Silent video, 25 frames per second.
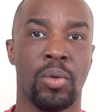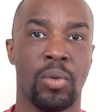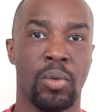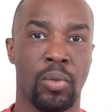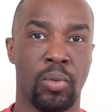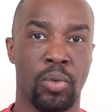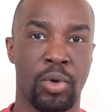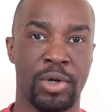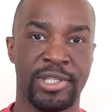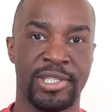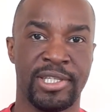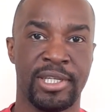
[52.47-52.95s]

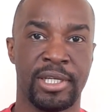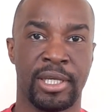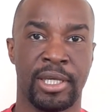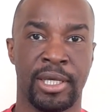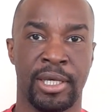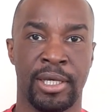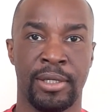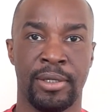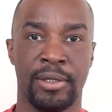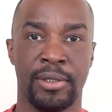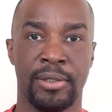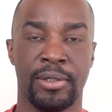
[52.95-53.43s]
Once
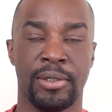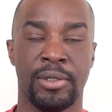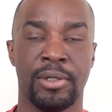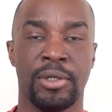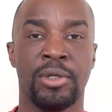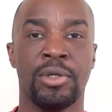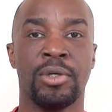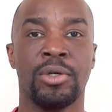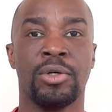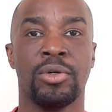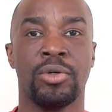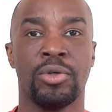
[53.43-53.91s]
again,
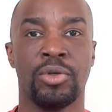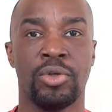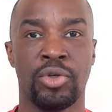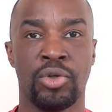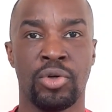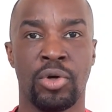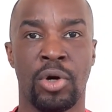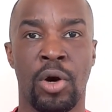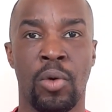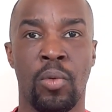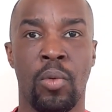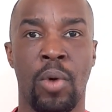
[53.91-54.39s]

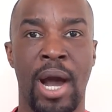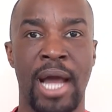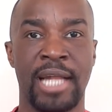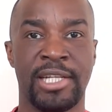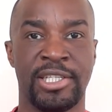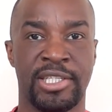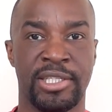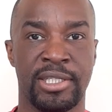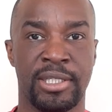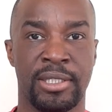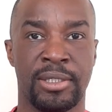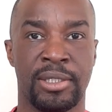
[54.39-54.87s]
you are
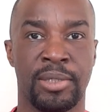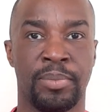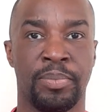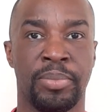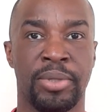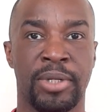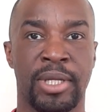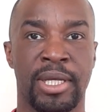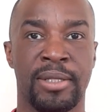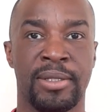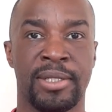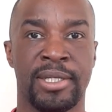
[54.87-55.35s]
watching the
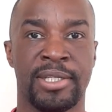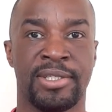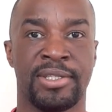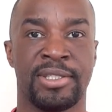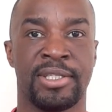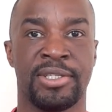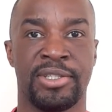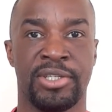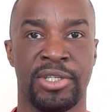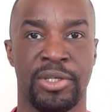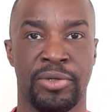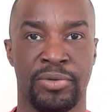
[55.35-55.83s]
playlist
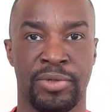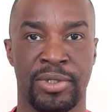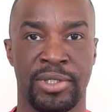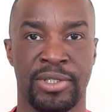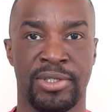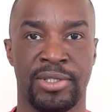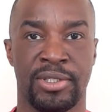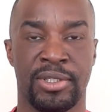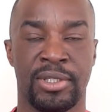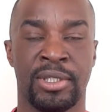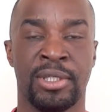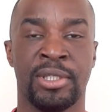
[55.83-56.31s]

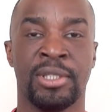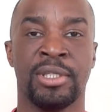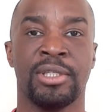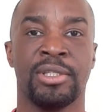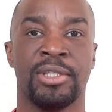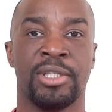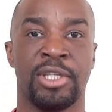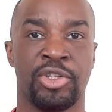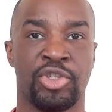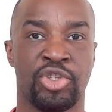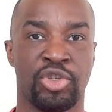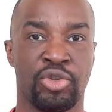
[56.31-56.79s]
series,
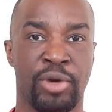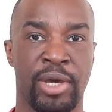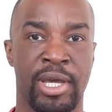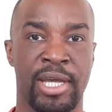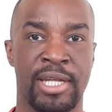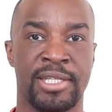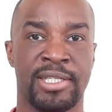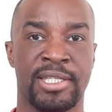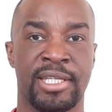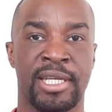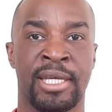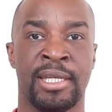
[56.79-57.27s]
The
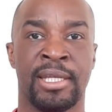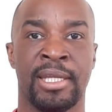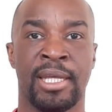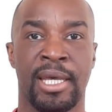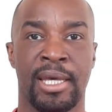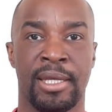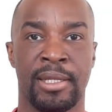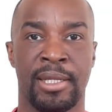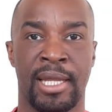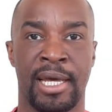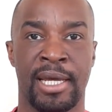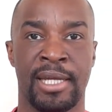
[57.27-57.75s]
Trends and
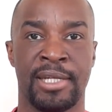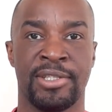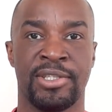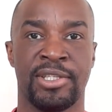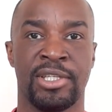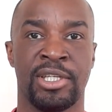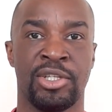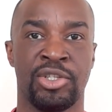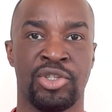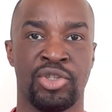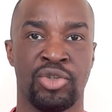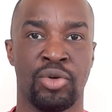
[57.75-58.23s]
Headlines
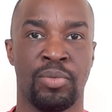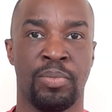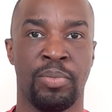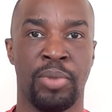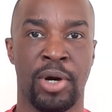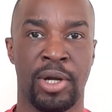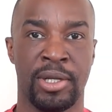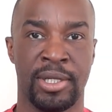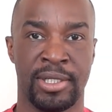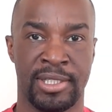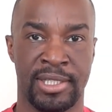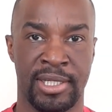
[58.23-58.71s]
in
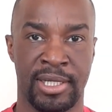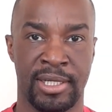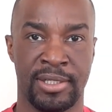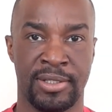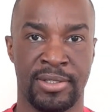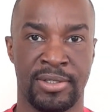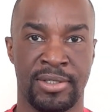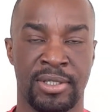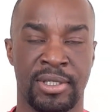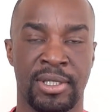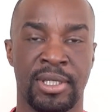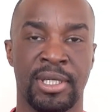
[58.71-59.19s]

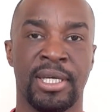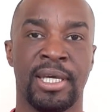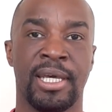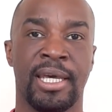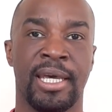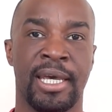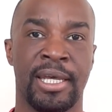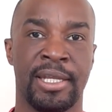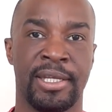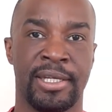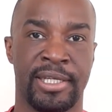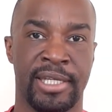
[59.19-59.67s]
Geopolitics,
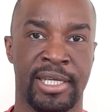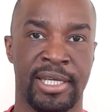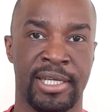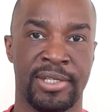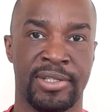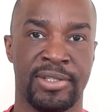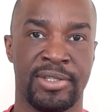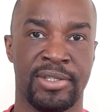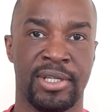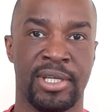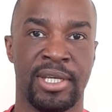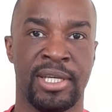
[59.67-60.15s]
and
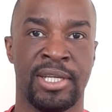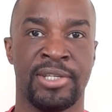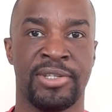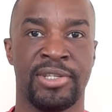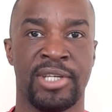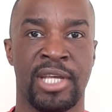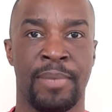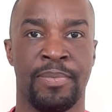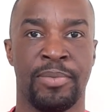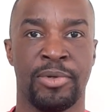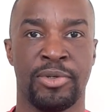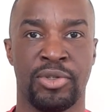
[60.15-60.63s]
this
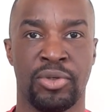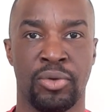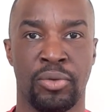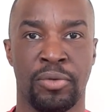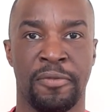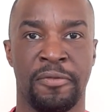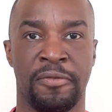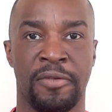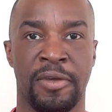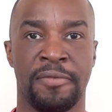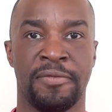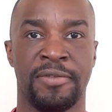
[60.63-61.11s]
is episode
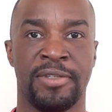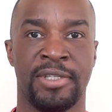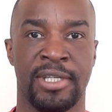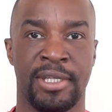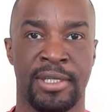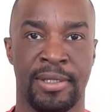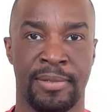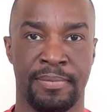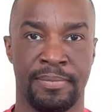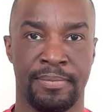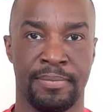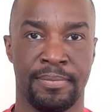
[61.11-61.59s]

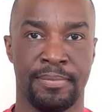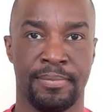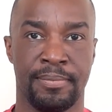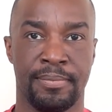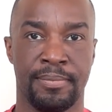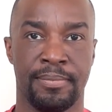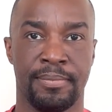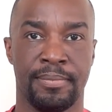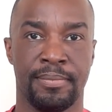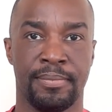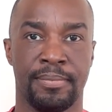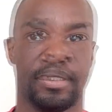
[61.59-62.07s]
15.
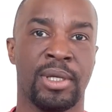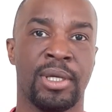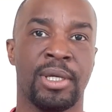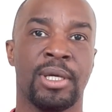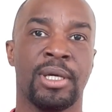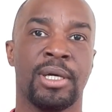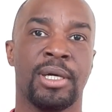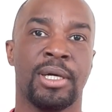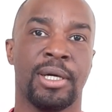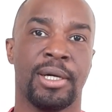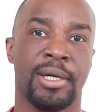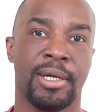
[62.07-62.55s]

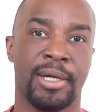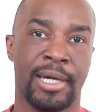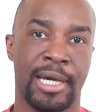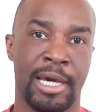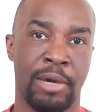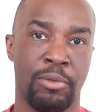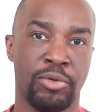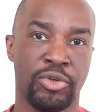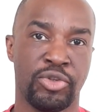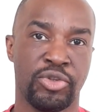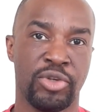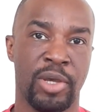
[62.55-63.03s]

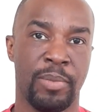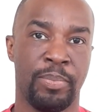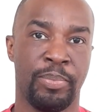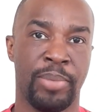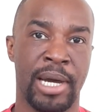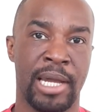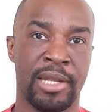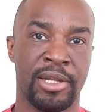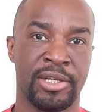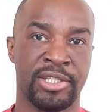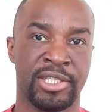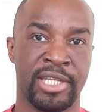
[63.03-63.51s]
I want to
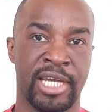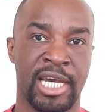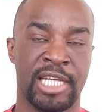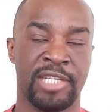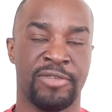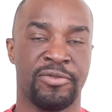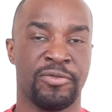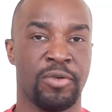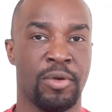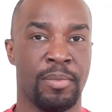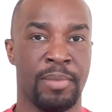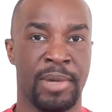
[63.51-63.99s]

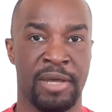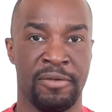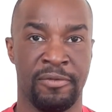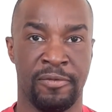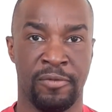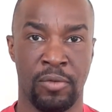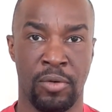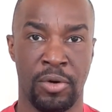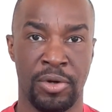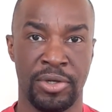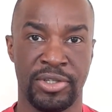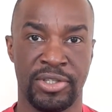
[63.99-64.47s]
apologize for my
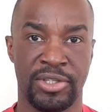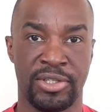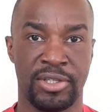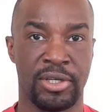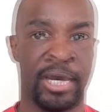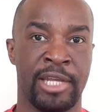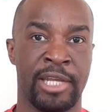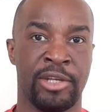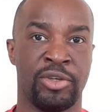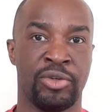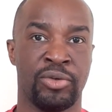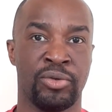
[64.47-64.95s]
voice.
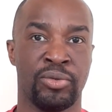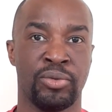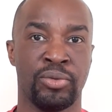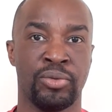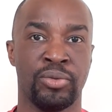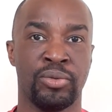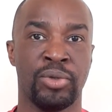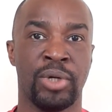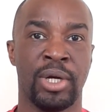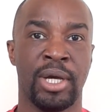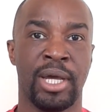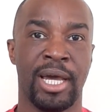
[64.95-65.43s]

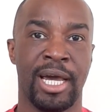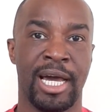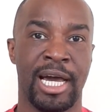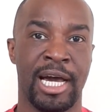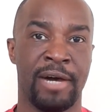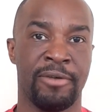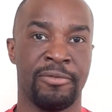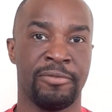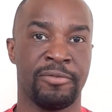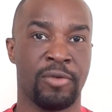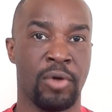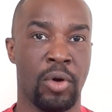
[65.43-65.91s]
do
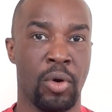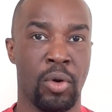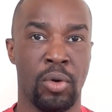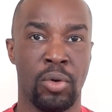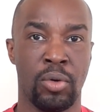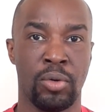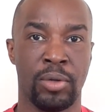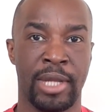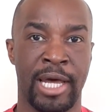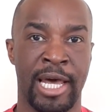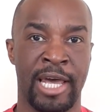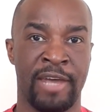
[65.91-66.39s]
have
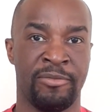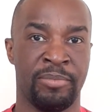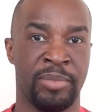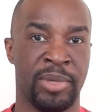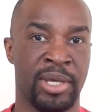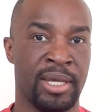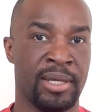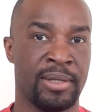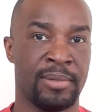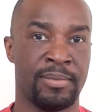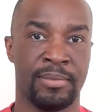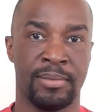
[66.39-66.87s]
cold. I've
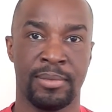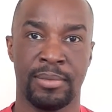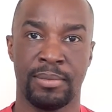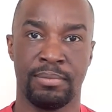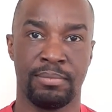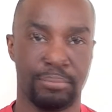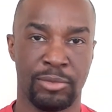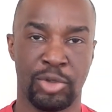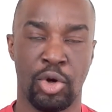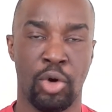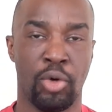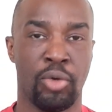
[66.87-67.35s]
been
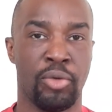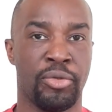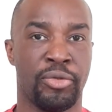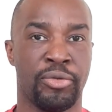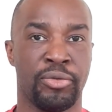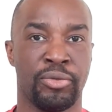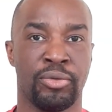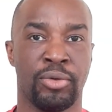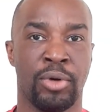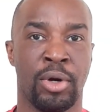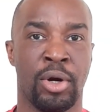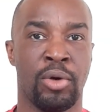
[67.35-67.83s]
going
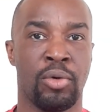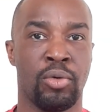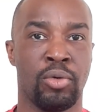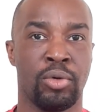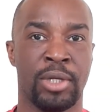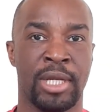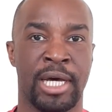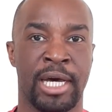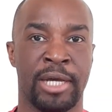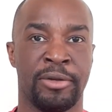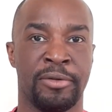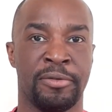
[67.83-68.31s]
through a whole
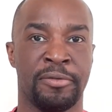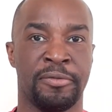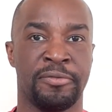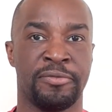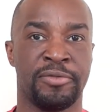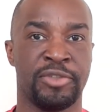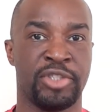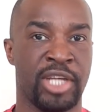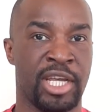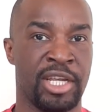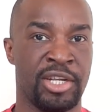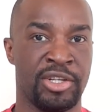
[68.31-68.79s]
lot of
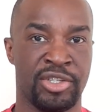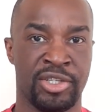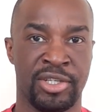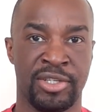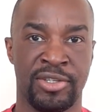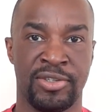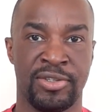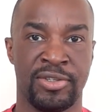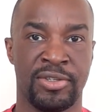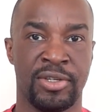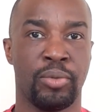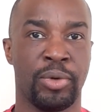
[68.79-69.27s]

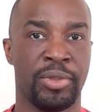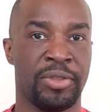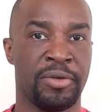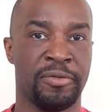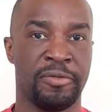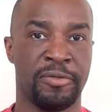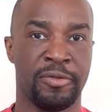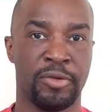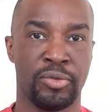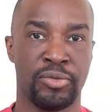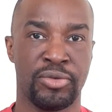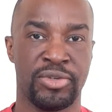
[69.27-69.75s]
changes with the
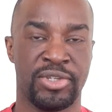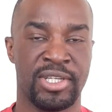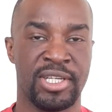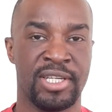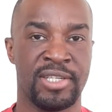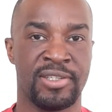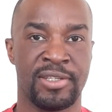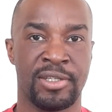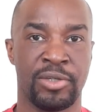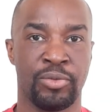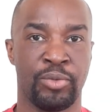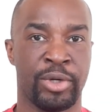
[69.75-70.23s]
flu
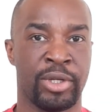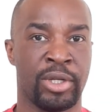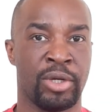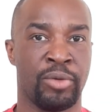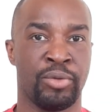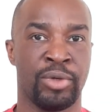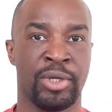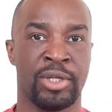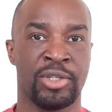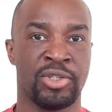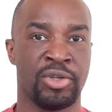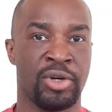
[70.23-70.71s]
season, whether
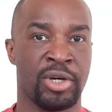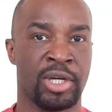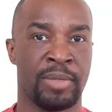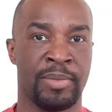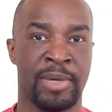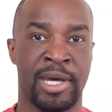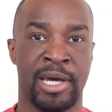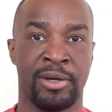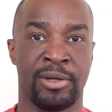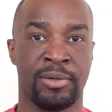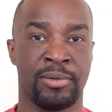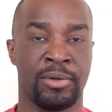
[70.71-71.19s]
we are talking
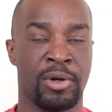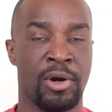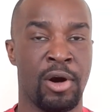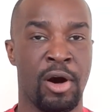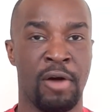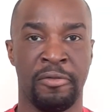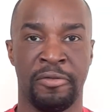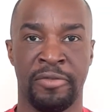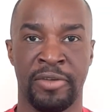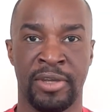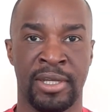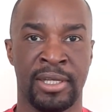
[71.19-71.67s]
about
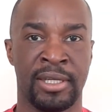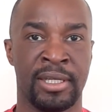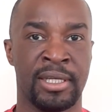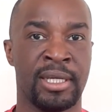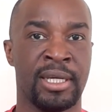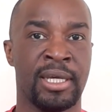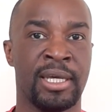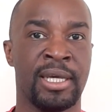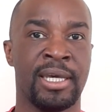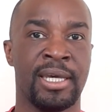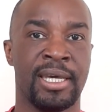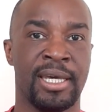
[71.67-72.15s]
coughing
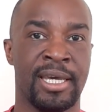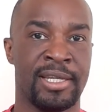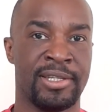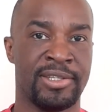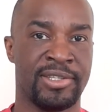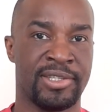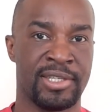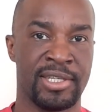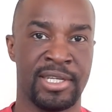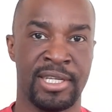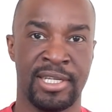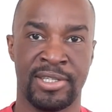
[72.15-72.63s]
and
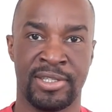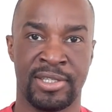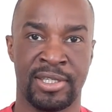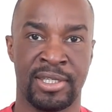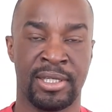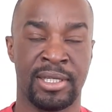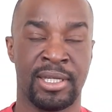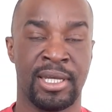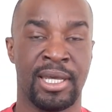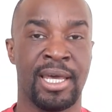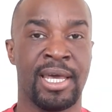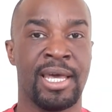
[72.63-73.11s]

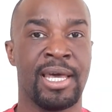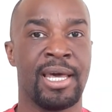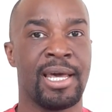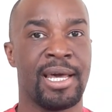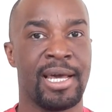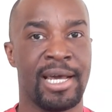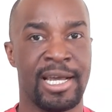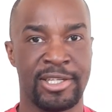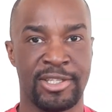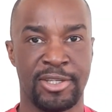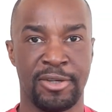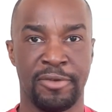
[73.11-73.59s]
sneezing.
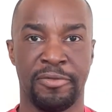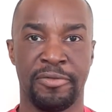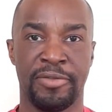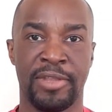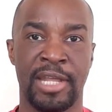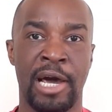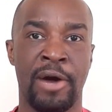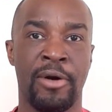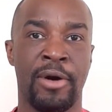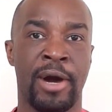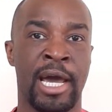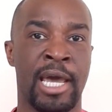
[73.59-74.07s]
As of
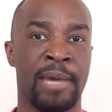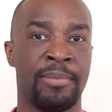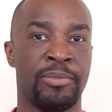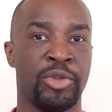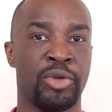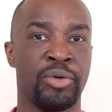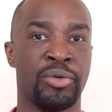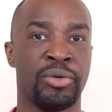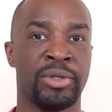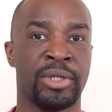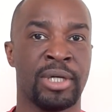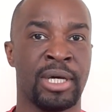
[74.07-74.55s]
now, I'm
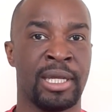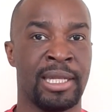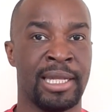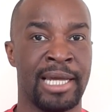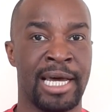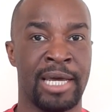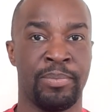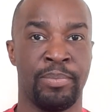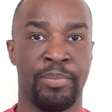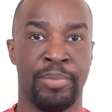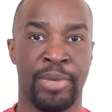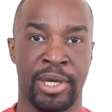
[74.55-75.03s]
doing a
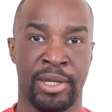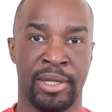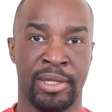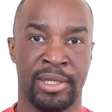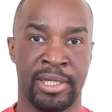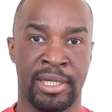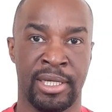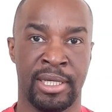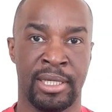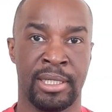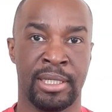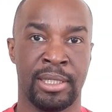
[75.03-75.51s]
lot better
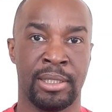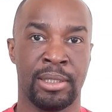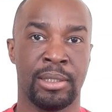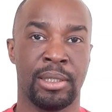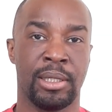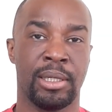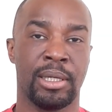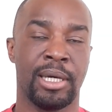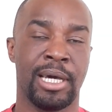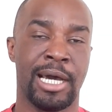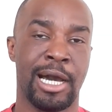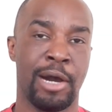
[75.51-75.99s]

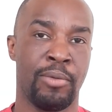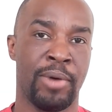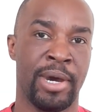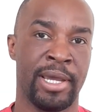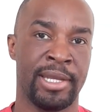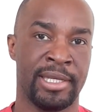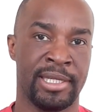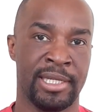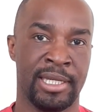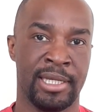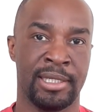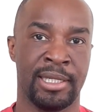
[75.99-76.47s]
than how I
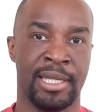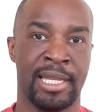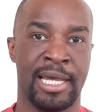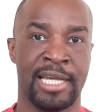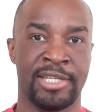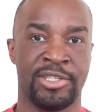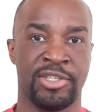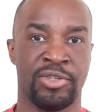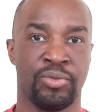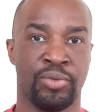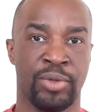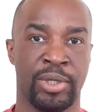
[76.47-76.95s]
did
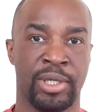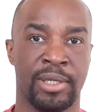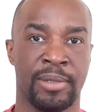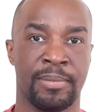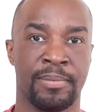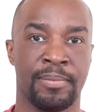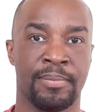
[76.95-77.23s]
last week.